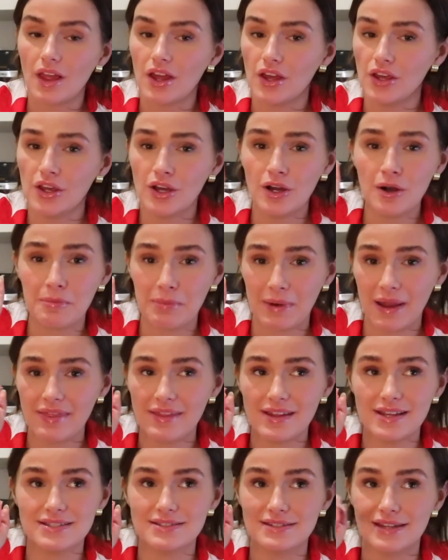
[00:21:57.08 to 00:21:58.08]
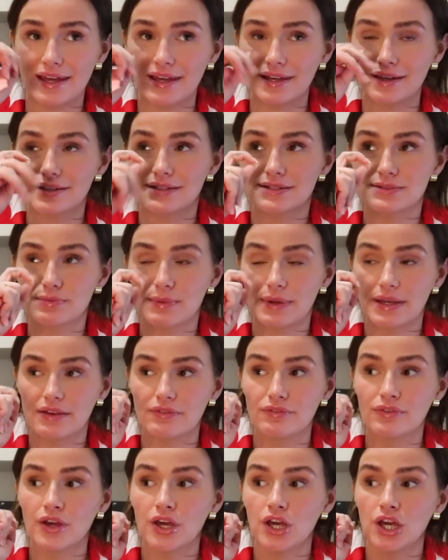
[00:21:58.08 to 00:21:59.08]
you got to plan these things.
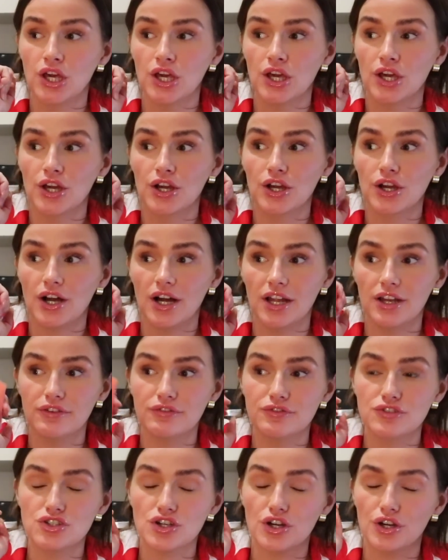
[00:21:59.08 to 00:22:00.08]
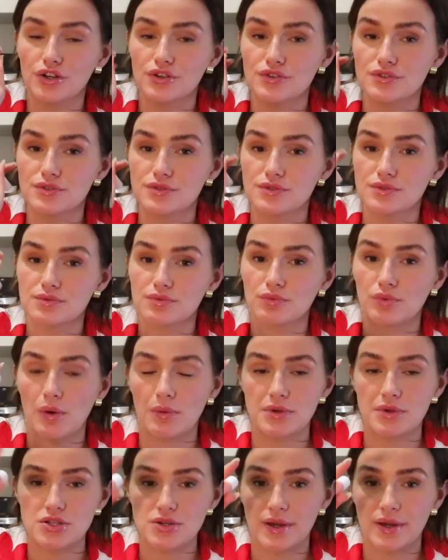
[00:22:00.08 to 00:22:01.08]
We've kind of chose what
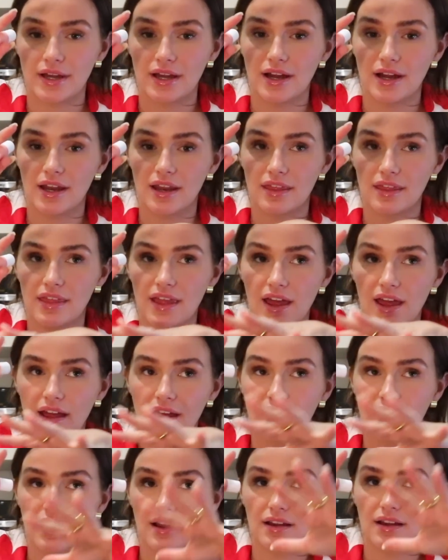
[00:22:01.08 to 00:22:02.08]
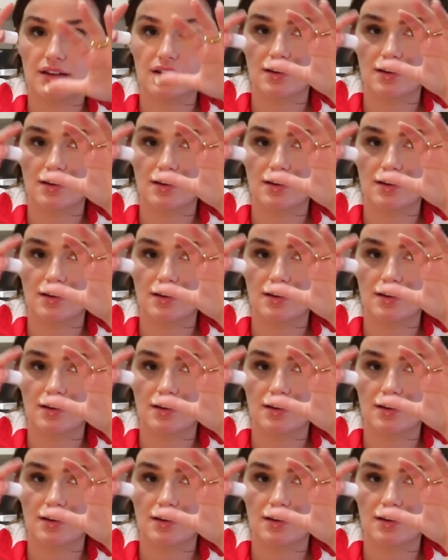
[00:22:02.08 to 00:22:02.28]
we're doing kind of thing.